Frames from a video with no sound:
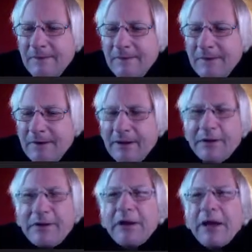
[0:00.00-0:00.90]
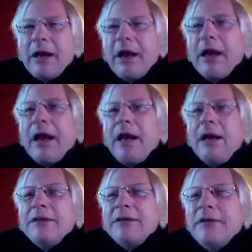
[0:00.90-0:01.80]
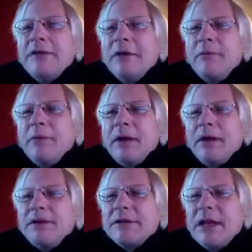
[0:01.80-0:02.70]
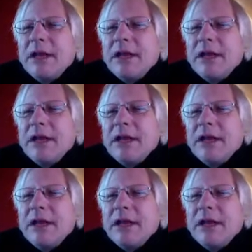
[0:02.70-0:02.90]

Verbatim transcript: Uh, like I, I see what Bucky's saying